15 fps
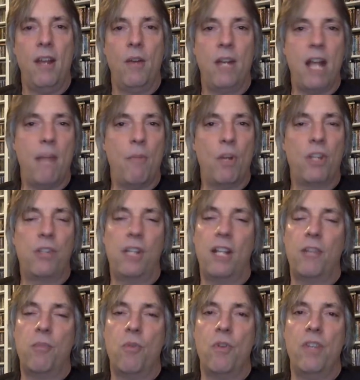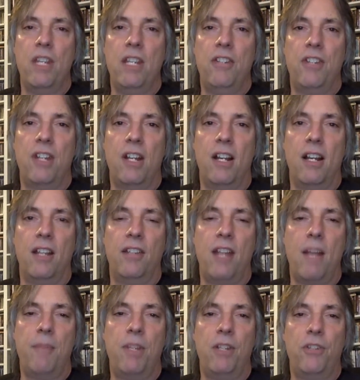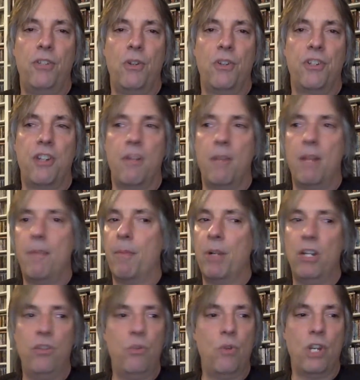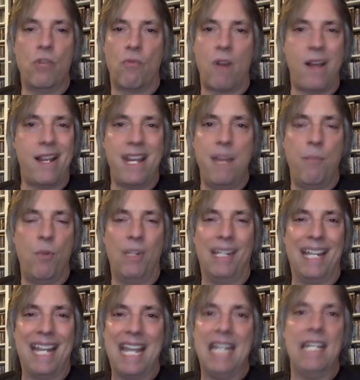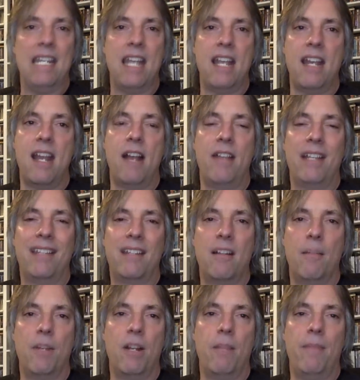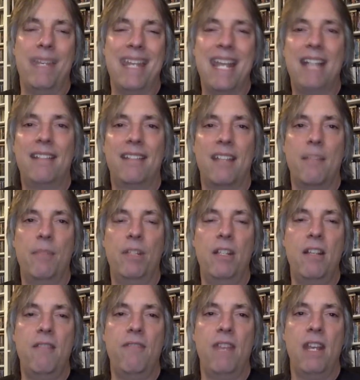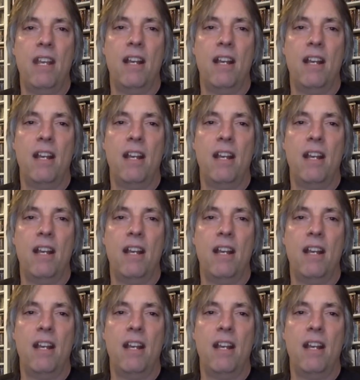got more, lots more of these uh, top ten songs coming up. I'm going to do a Uriah Heep one like any day now. That's coming up next, I believe.